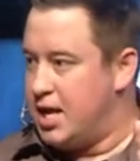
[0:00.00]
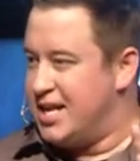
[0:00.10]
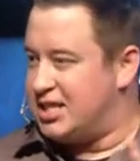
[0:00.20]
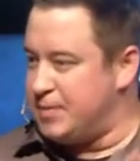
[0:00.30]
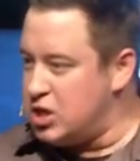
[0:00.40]

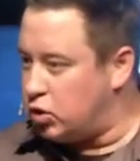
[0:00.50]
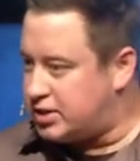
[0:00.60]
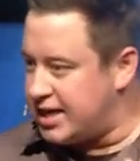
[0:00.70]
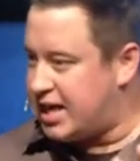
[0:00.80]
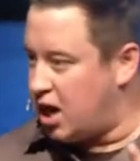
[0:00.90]
Doesn't mean you don't
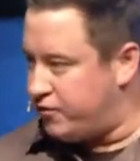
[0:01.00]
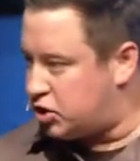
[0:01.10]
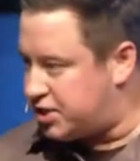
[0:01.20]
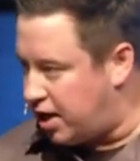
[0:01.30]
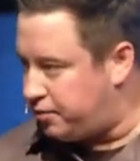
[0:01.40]
take care of
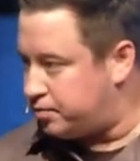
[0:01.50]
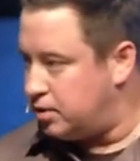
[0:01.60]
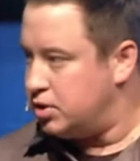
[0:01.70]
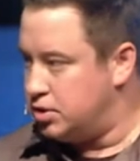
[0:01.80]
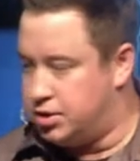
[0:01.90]
yourself.
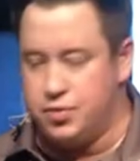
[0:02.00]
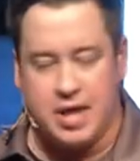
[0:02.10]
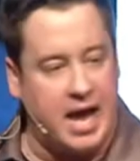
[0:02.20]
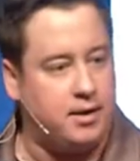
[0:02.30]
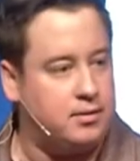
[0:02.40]
Do
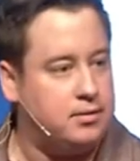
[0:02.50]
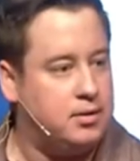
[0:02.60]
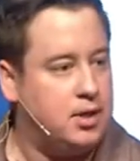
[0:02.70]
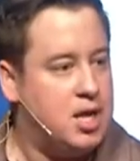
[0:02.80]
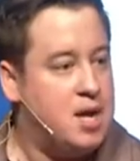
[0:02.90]
that.
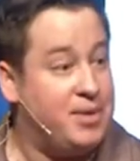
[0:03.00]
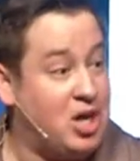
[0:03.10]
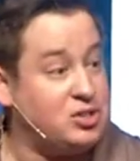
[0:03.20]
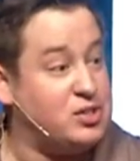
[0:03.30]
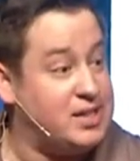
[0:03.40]
But he
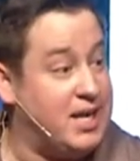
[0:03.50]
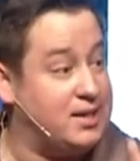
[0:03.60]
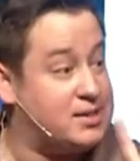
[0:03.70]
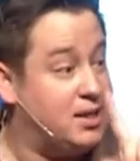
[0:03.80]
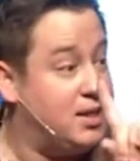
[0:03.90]
also
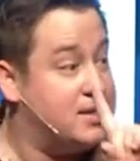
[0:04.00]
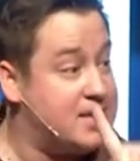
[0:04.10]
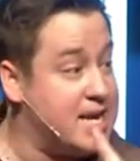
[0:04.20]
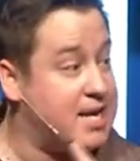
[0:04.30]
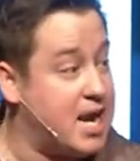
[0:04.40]
says,
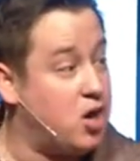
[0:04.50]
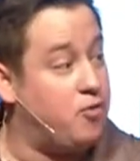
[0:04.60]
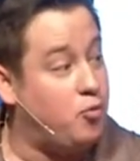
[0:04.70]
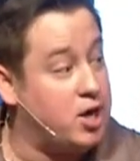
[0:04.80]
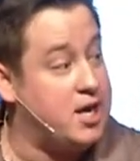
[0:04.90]
take care
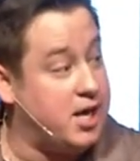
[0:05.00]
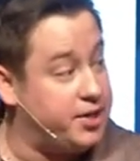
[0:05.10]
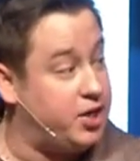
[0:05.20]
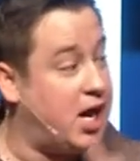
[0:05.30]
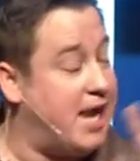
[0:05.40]
of one
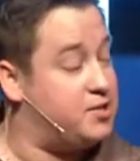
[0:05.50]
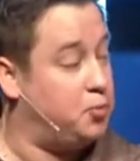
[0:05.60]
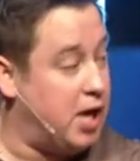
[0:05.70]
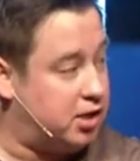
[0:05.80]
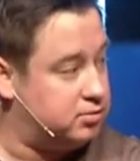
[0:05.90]
another as
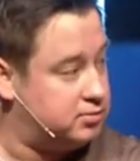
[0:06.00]
well.